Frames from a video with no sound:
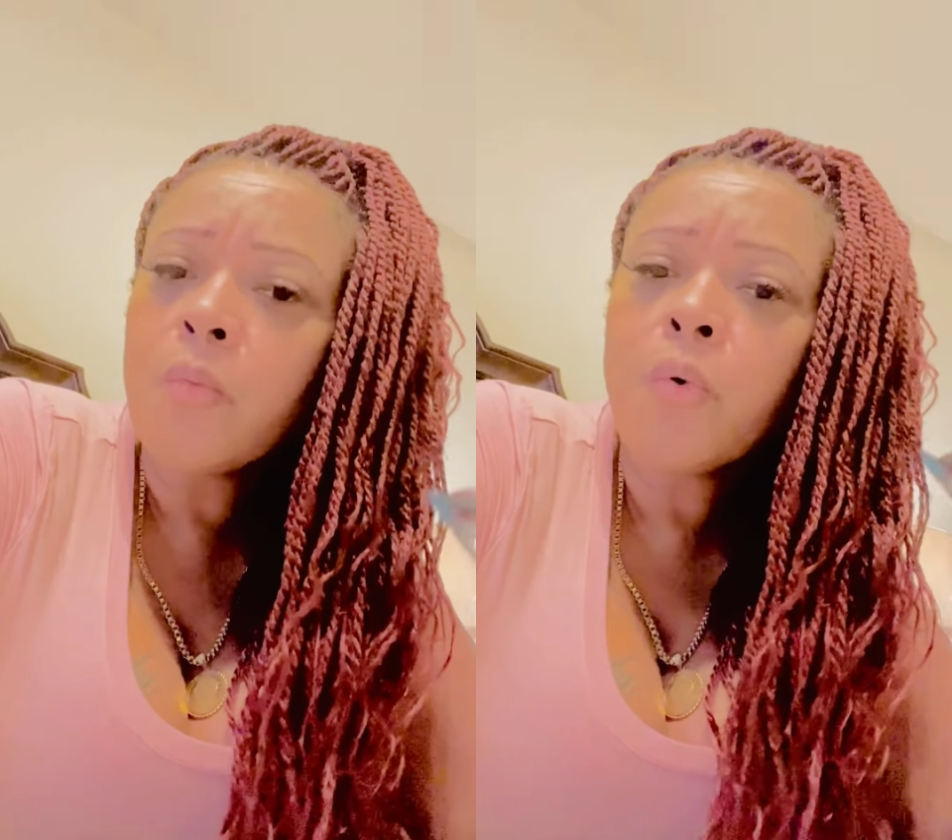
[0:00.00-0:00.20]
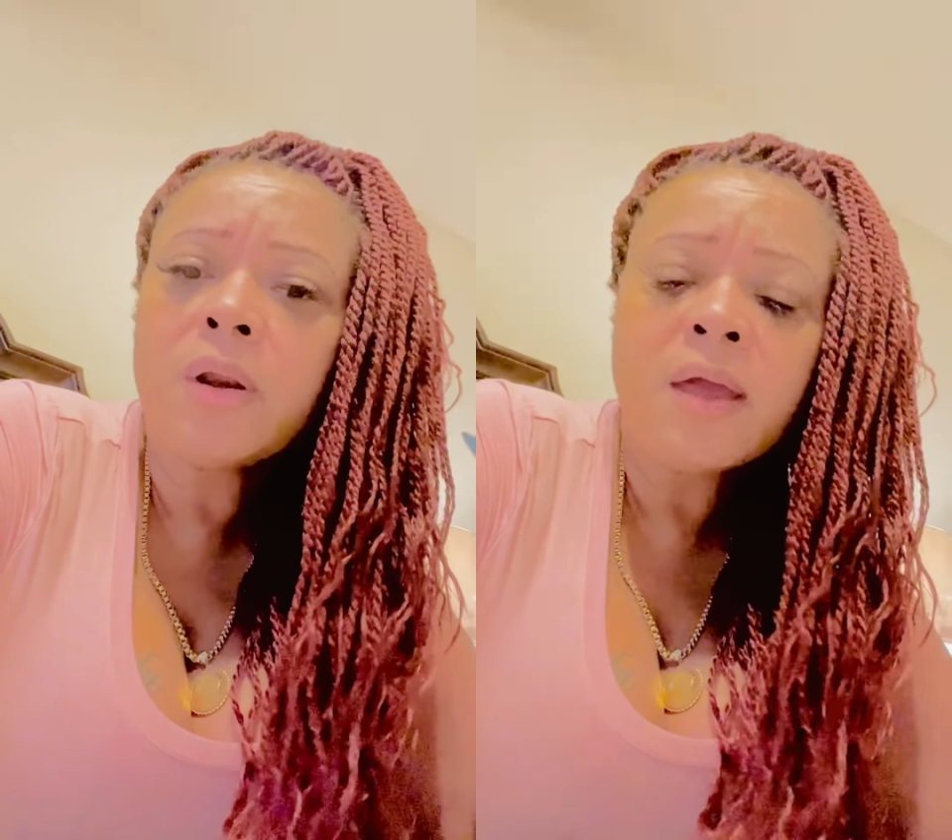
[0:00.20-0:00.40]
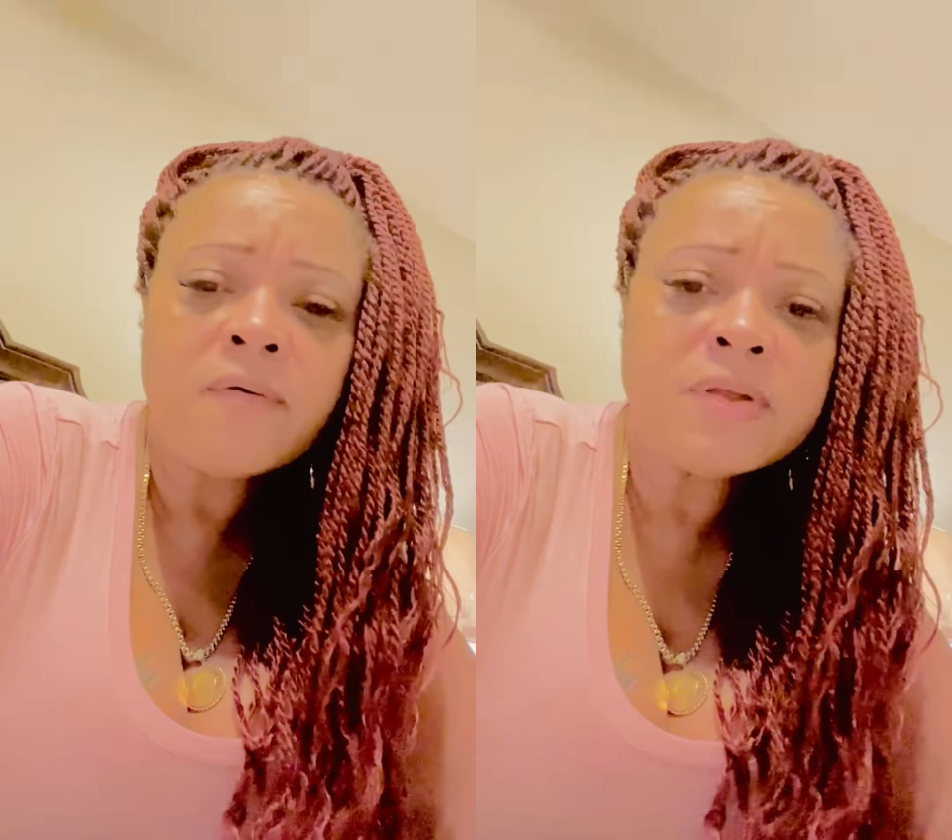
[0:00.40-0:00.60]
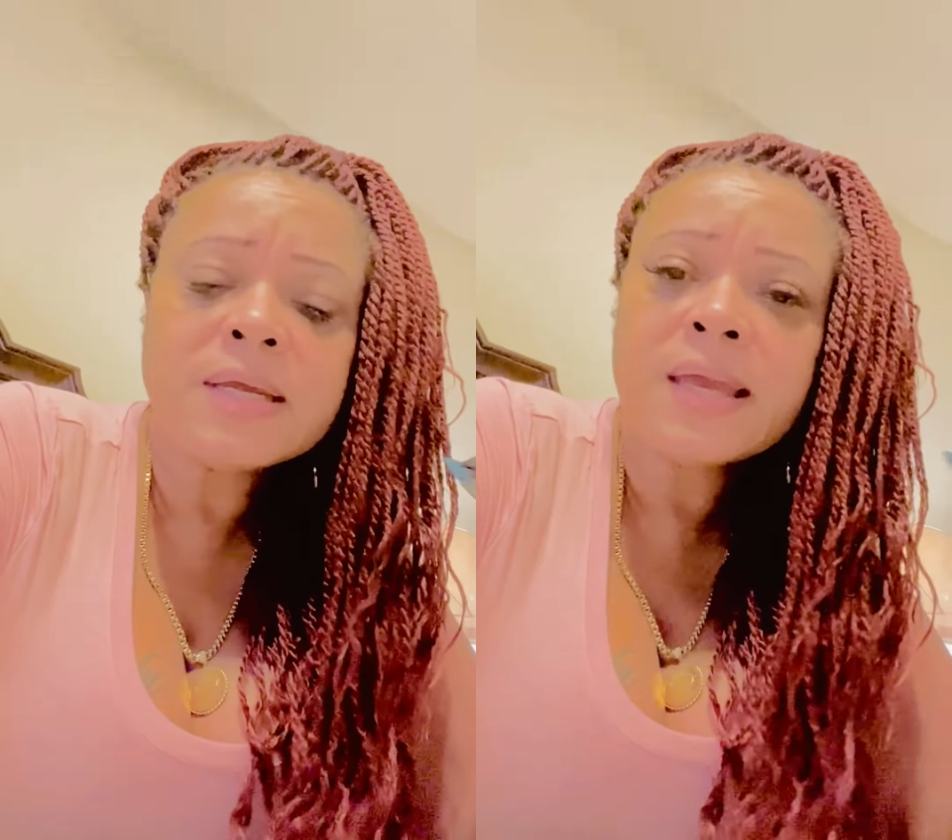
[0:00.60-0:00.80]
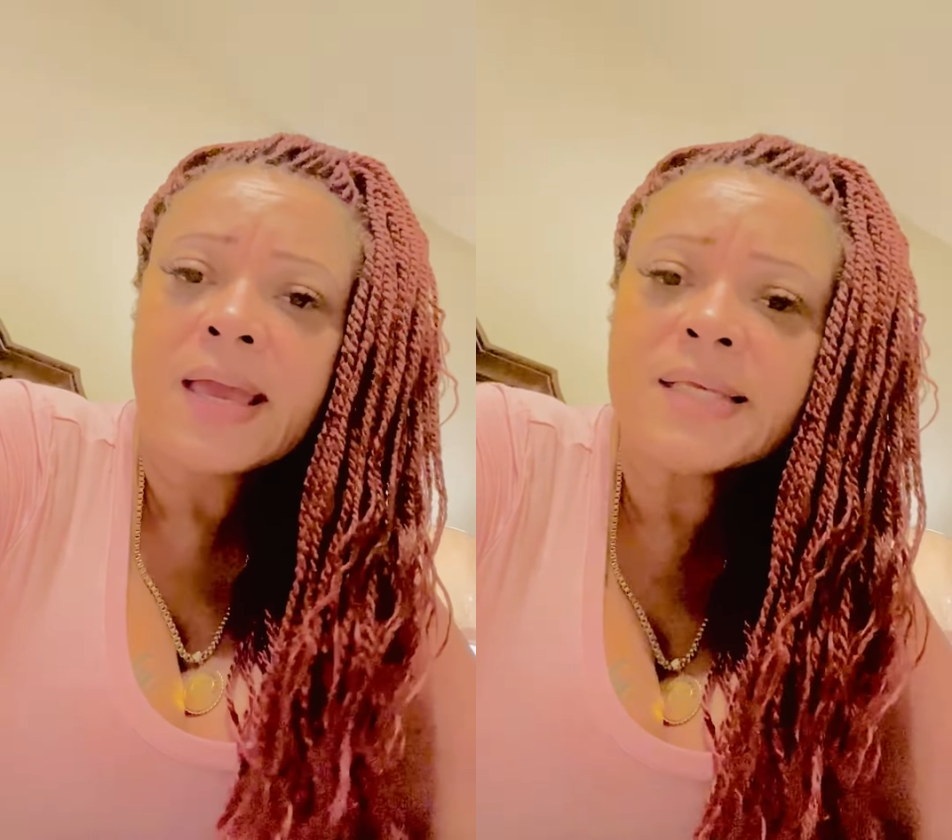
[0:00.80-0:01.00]
whatever
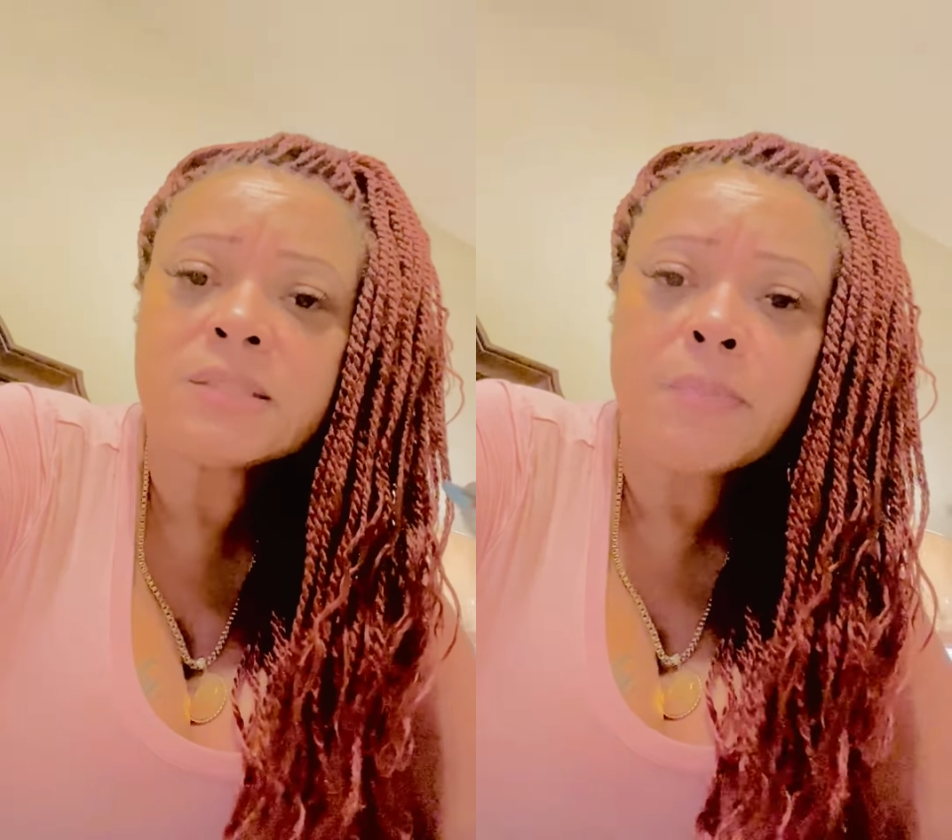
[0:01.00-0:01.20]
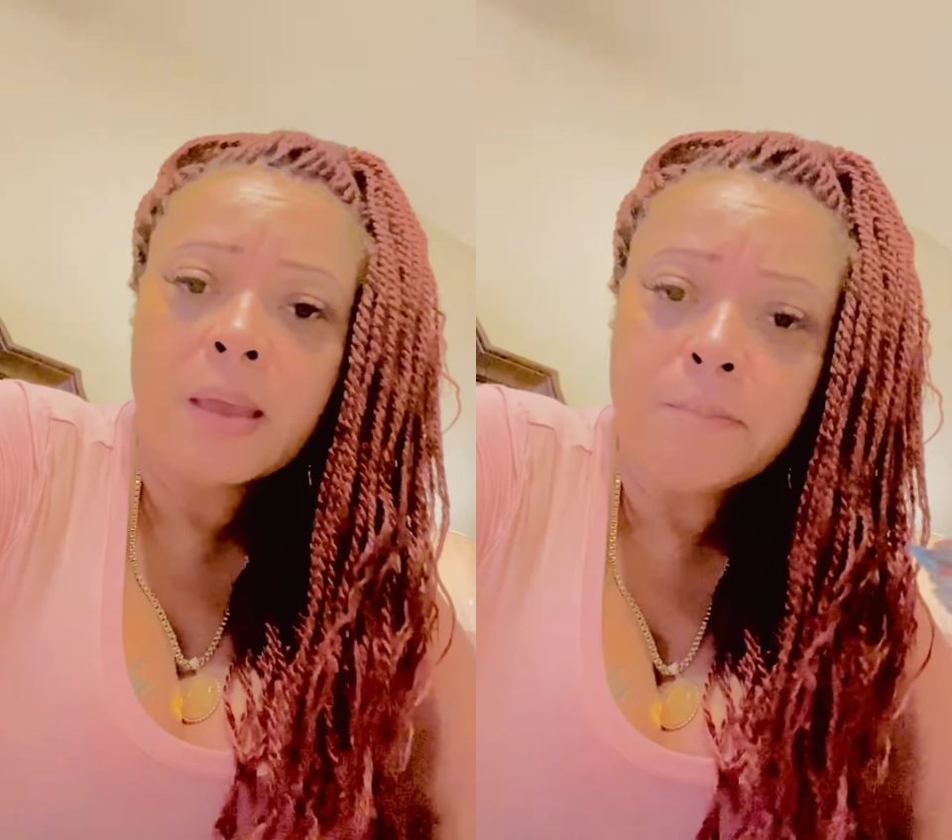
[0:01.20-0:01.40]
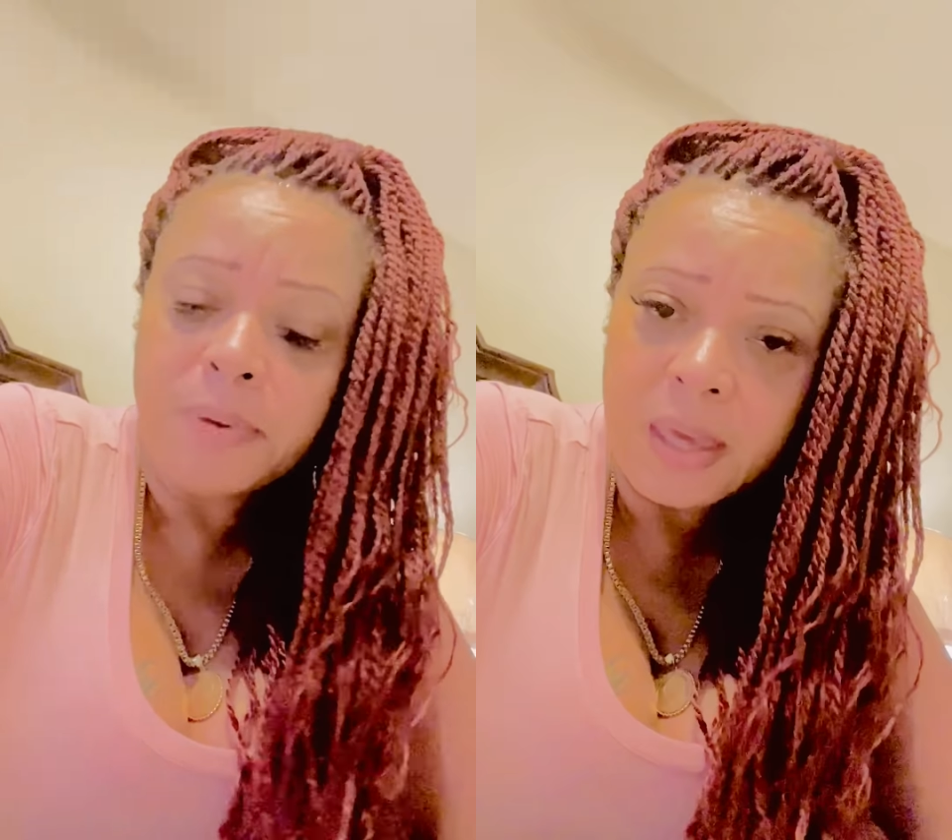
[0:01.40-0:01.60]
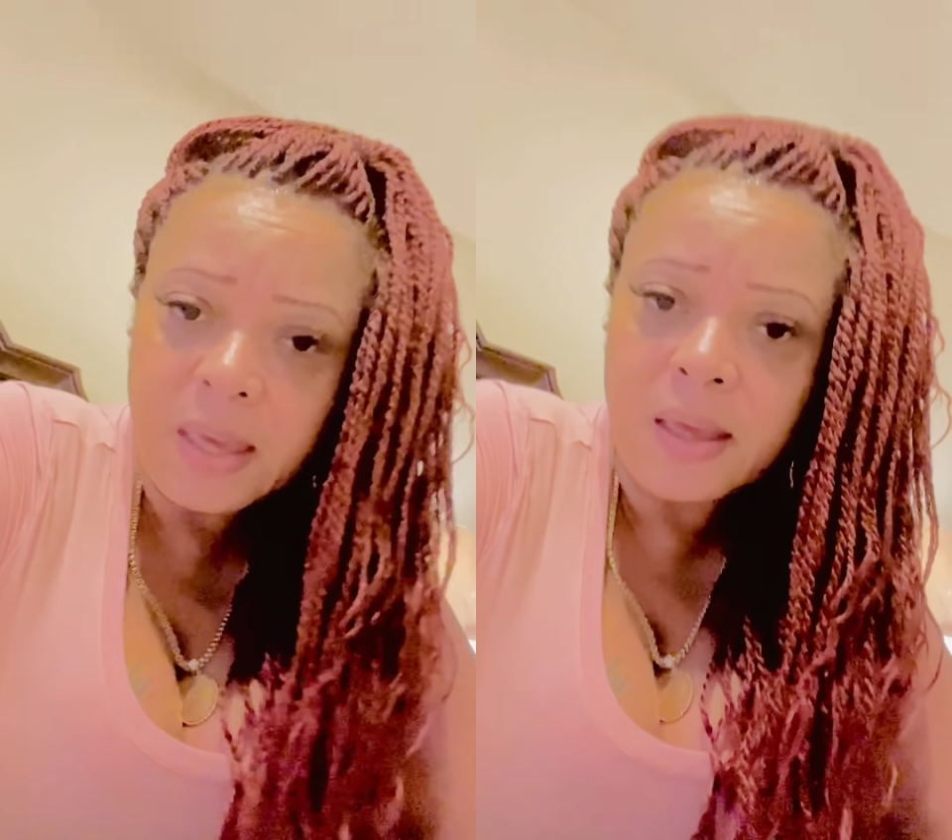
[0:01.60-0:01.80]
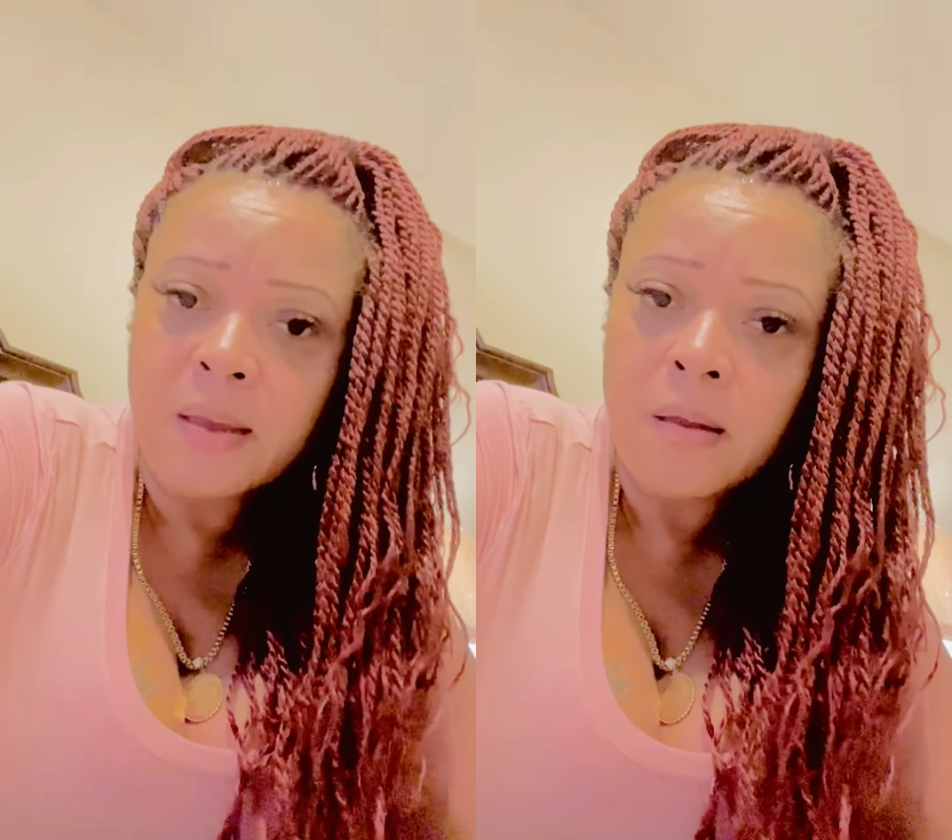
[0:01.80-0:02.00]
the case may
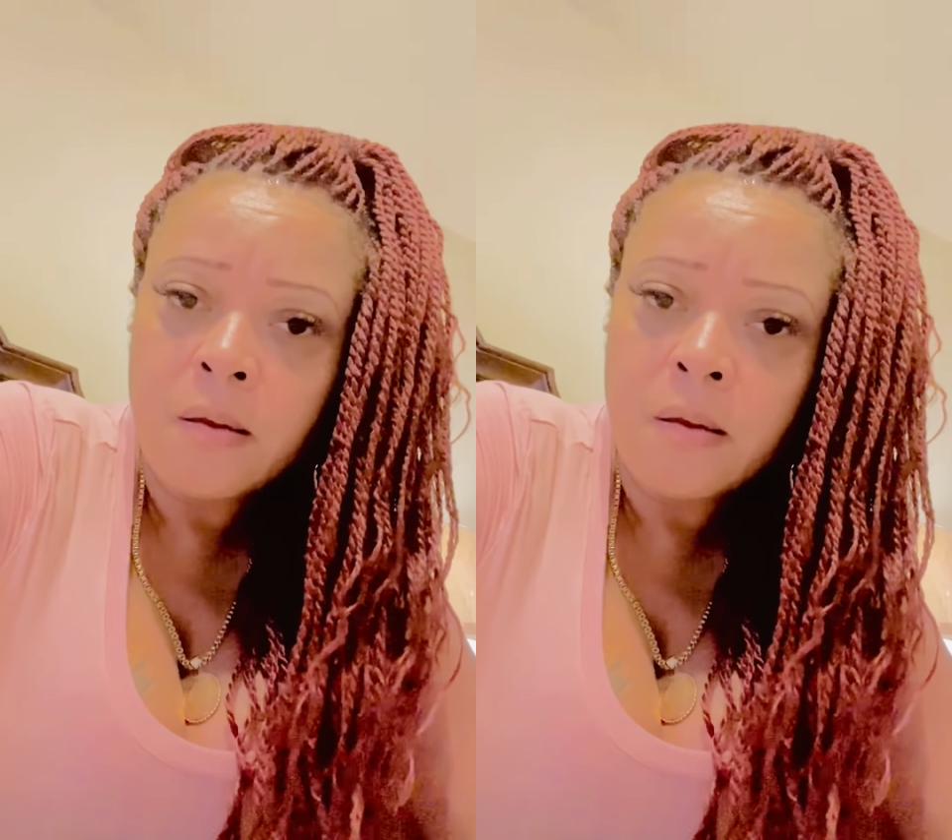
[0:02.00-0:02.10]
be,